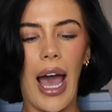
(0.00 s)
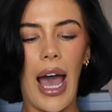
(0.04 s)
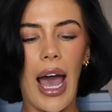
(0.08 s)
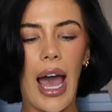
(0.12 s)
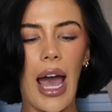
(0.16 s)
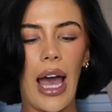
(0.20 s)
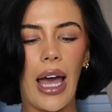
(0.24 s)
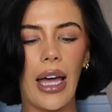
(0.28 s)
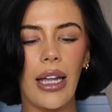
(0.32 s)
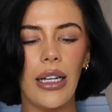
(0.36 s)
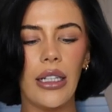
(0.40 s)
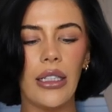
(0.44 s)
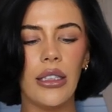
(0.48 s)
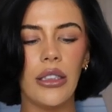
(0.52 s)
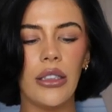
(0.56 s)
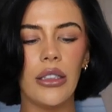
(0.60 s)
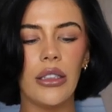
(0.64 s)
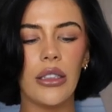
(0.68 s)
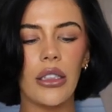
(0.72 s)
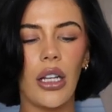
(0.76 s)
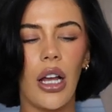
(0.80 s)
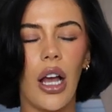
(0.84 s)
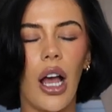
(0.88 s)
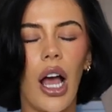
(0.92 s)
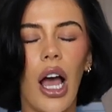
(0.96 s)

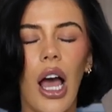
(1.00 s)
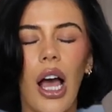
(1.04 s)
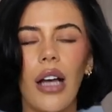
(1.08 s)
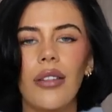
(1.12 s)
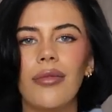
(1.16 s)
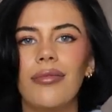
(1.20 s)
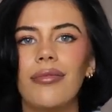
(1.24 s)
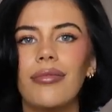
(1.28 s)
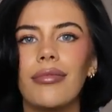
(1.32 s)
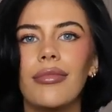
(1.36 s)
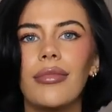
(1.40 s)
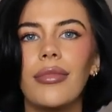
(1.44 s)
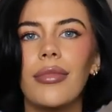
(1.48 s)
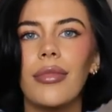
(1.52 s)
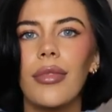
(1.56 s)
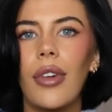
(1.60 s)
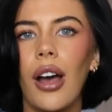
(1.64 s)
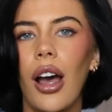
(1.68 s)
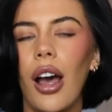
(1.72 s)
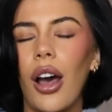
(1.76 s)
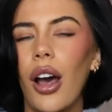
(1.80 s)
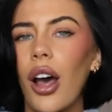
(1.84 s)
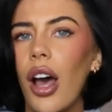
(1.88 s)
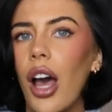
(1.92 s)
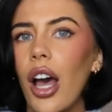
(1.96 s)
And
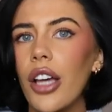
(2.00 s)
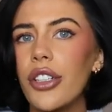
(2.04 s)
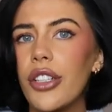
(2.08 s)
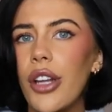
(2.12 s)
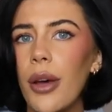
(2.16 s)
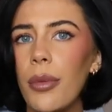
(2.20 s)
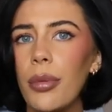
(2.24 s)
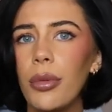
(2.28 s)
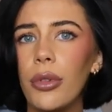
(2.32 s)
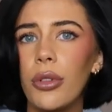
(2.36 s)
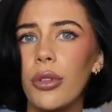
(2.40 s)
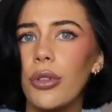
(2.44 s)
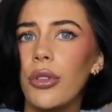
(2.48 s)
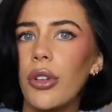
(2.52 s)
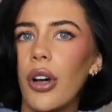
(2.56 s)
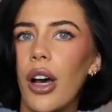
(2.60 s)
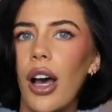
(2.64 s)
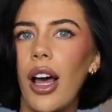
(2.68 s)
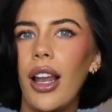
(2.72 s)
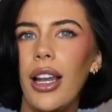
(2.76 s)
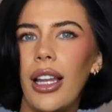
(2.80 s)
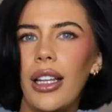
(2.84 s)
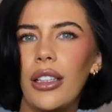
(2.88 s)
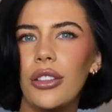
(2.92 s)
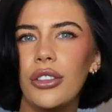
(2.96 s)
a double,
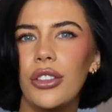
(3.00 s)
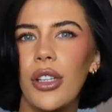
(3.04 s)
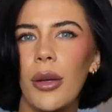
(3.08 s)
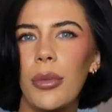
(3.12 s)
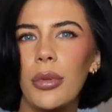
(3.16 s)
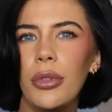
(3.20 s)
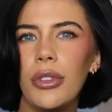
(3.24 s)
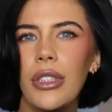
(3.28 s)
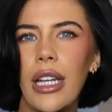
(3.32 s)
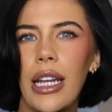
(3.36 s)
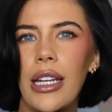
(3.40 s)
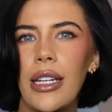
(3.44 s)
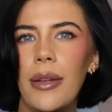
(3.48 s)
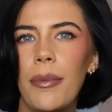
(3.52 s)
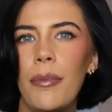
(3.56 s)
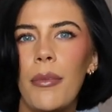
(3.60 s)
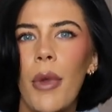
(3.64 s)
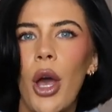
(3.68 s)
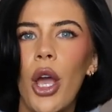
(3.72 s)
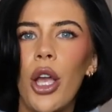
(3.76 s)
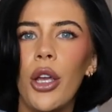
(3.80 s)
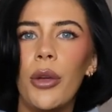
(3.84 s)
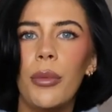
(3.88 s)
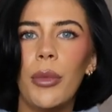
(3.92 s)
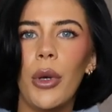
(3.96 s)
a little double denim
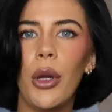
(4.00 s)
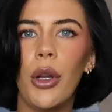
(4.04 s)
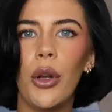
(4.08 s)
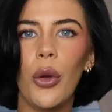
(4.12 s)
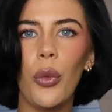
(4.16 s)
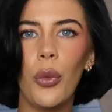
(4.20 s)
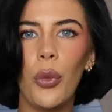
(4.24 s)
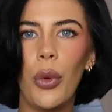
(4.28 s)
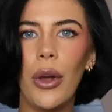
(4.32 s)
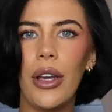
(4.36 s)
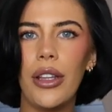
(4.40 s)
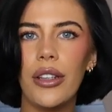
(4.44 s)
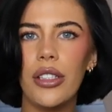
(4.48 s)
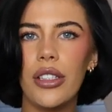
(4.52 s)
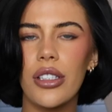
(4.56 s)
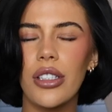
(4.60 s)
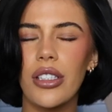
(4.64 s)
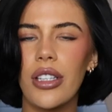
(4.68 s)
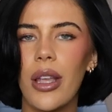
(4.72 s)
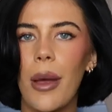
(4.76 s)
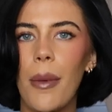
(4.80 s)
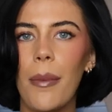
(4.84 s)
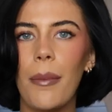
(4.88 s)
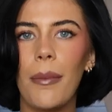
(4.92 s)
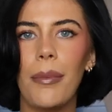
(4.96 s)
moment with
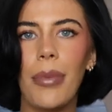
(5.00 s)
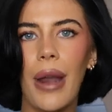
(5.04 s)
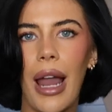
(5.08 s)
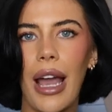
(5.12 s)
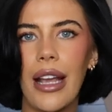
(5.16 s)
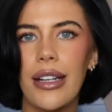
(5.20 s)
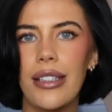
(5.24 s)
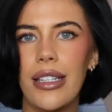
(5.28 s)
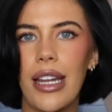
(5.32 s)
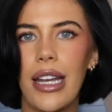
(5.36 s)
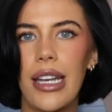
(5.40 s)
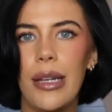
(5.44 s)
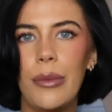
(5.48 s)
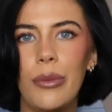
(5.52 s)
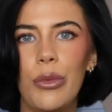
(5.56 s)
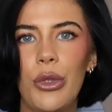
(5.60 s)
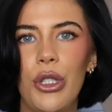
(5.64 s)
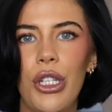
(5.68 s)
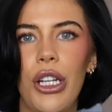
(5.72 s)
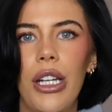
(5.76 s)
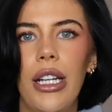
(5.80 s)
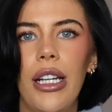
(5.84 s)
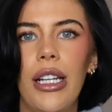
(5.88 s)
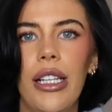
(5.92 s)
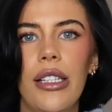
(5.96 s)
some black denim
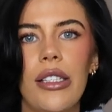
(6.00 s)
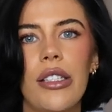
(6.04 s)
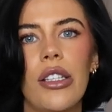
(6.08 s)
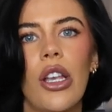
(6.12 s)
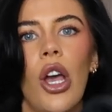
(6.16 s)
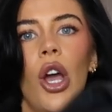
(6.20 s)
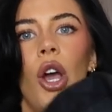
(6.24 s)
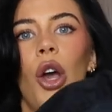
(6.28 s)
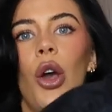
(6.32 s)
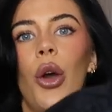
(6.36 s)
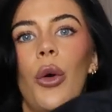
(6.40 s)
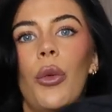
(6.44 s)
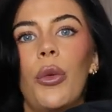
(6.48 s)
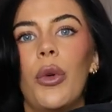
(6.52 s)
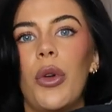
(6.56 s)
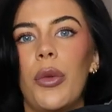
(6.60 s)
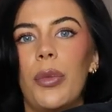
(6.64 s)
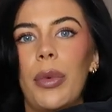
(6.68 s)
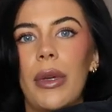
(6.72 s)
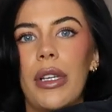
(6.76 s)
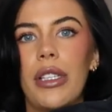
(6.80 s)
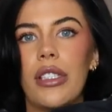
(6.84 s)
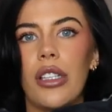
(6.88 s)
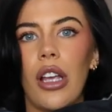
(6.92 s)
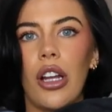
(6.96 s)
jeans would
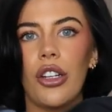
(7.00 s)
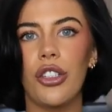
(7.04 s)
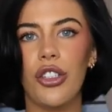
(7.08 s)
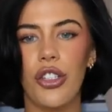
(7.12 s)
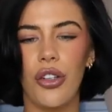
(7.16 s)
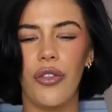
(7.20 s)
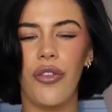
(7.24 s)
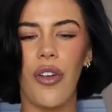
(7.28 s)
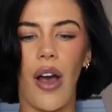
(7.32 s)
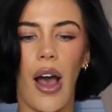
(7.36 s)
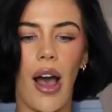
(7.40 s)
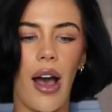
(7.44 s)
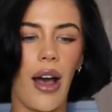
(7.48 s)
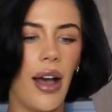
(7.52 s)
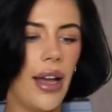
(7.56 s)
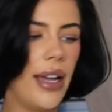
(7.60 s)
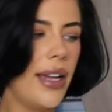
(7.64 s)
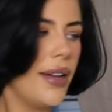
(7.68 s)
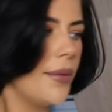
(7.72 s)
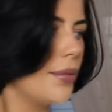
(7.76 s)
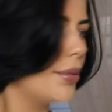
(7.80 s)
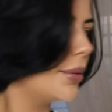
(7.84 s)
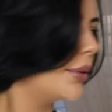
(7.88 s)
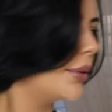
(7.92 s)
be such a vibe.